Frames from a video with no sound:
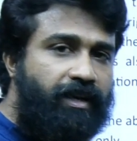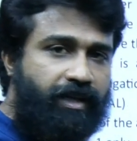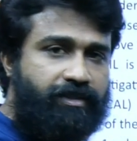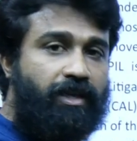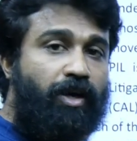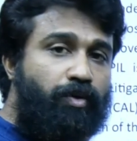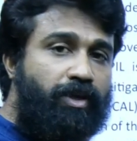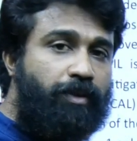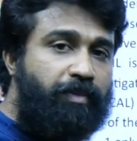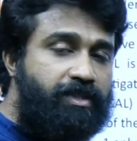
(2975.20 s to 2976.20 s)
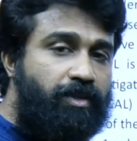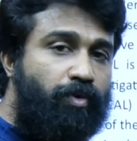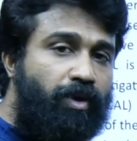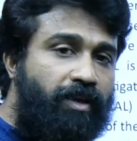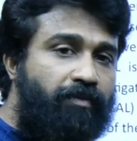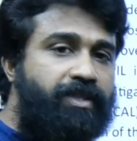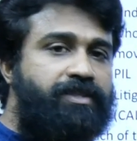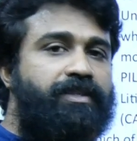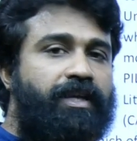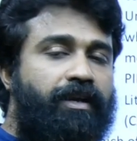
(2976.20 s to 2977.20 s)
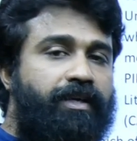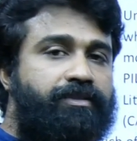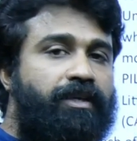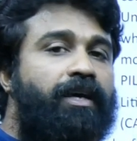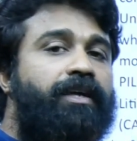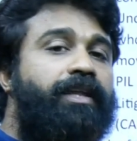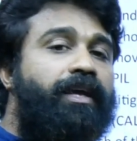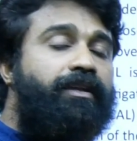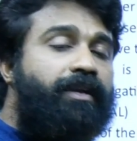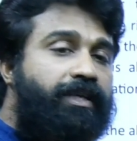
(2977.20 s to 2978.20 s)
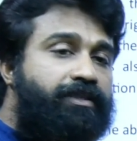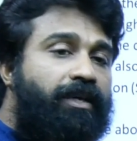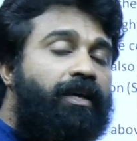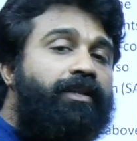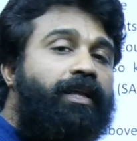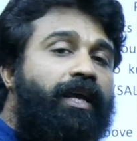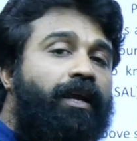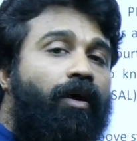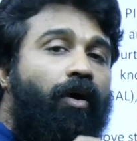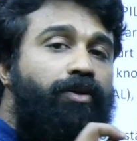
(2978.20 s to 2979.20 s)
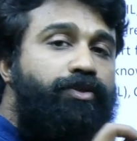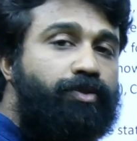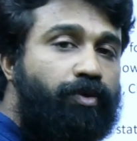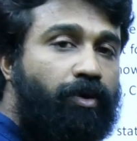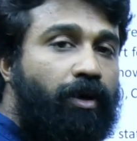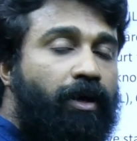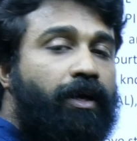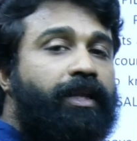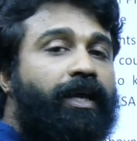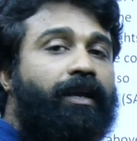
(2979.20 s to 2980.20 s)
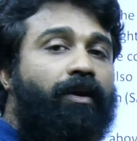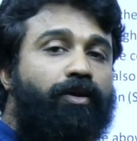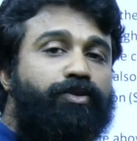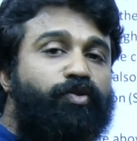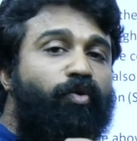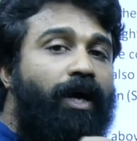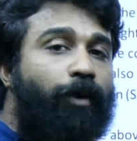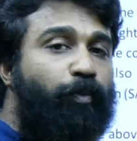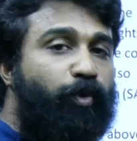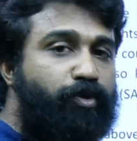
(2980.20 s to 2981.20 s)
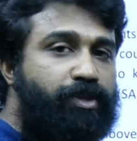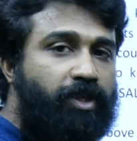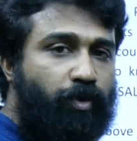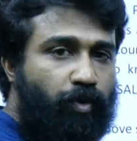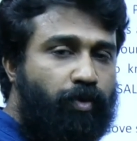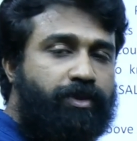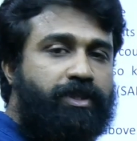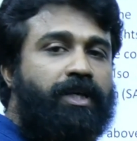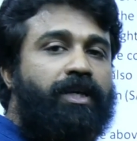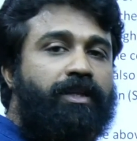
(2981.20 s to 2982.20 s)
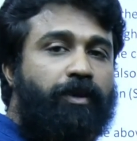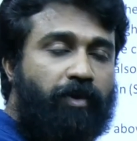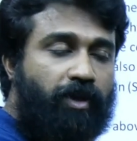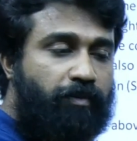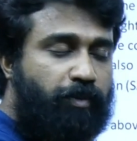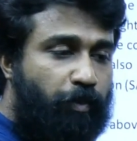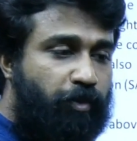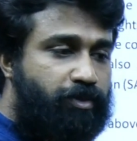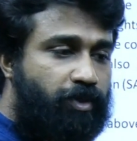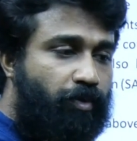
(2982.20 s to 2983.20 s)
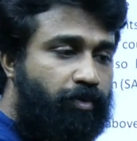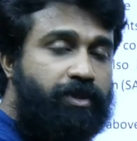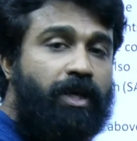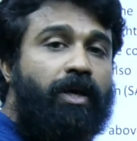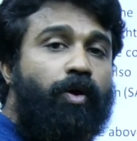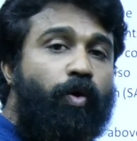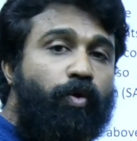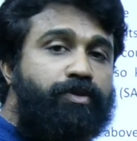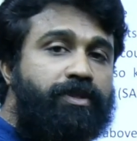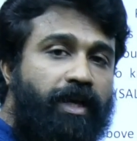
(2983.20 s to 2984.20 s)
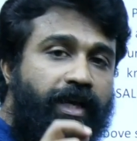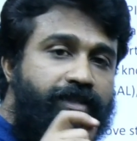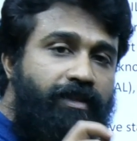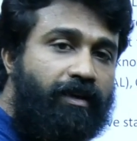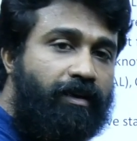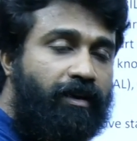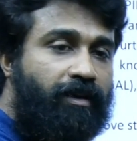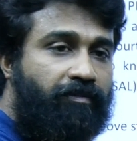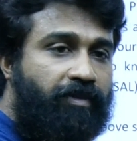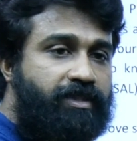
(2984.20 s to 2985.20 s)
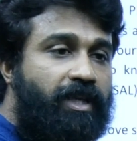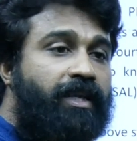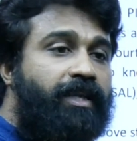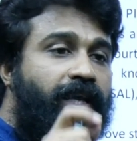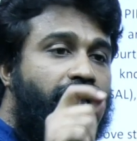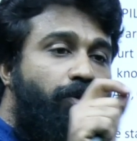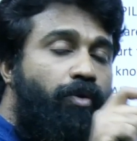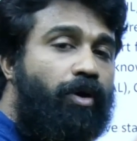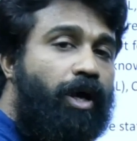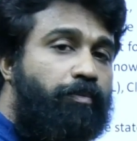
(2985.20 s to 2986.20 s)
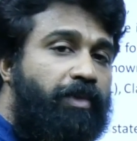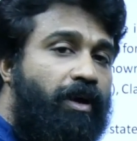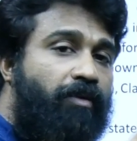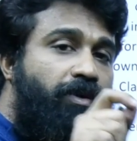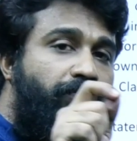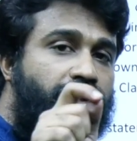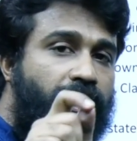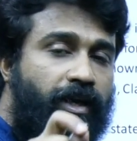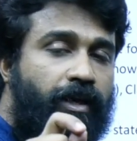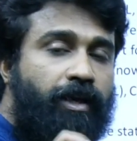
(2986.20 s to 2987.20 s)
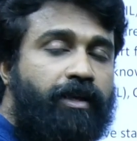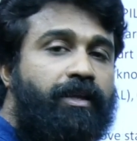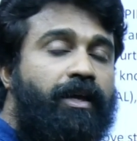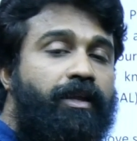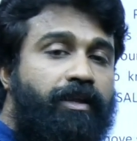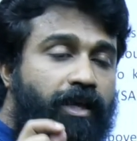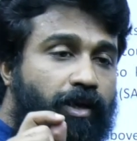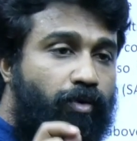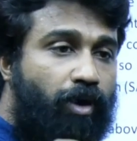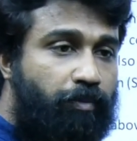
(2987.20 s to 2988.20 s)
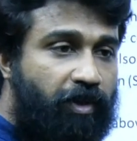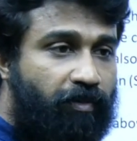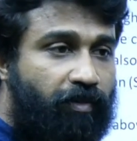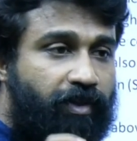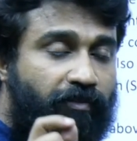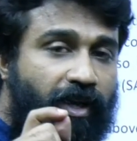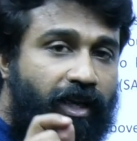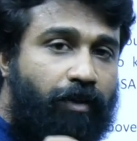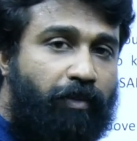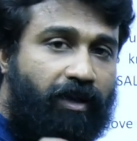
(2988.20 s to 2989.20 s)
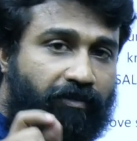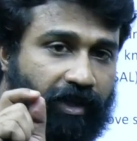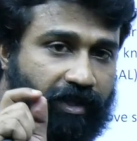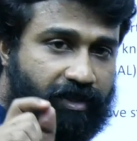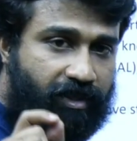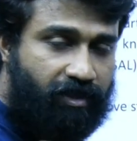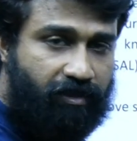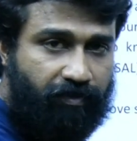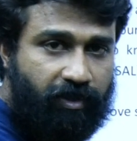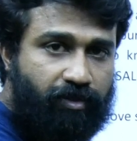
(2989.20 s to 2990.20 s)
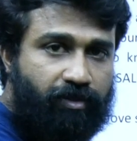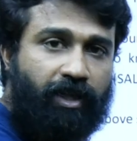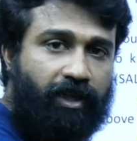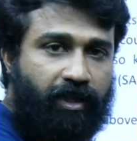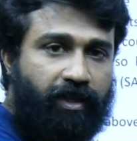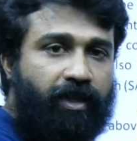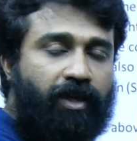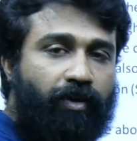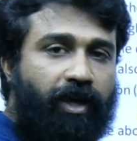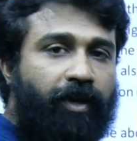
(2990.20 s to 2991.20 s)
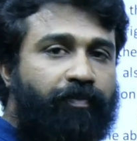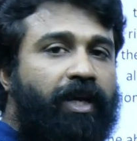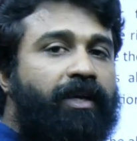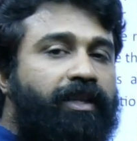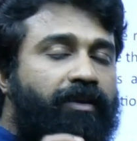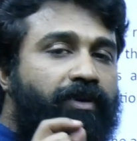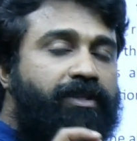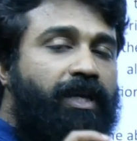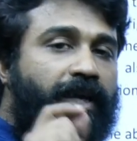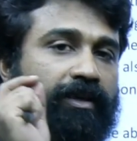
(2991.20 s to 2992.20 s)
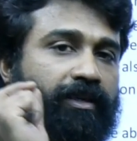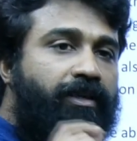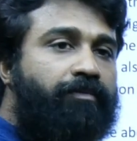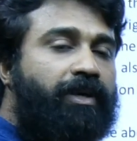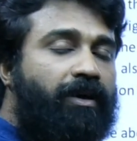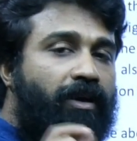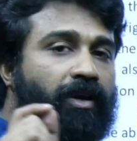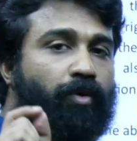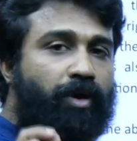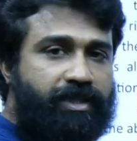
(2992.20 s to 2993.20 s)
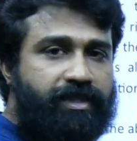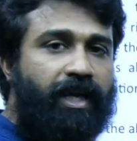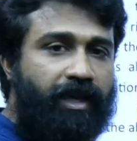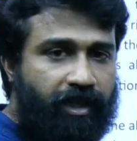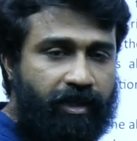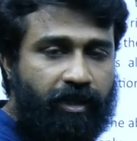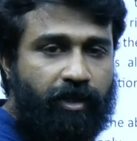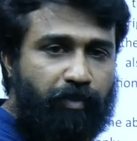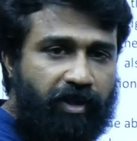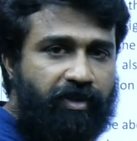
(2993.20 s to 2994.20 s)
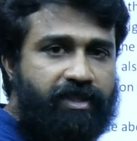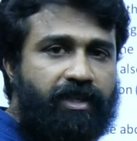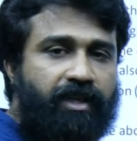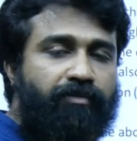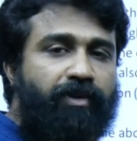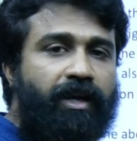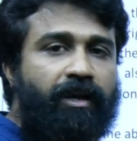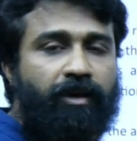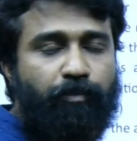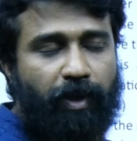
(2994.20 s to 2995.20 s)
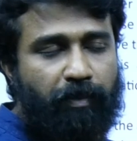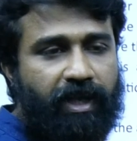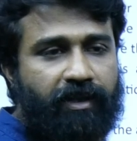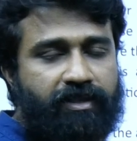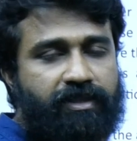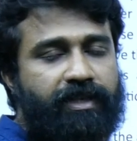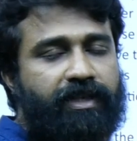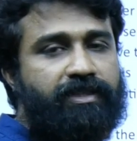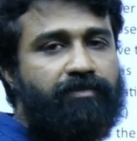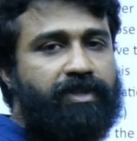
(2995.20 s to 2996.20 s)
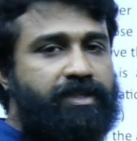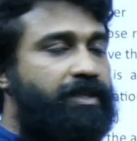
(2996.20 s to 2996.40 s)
rights, not only the person who are infringed their rights, they can also approach the court, they approach the courts whose rights are not infringed. They can go on behalf of the vulnerable or weaker sections of the society. Okay. There was a term called local standee previously when public interest litigation was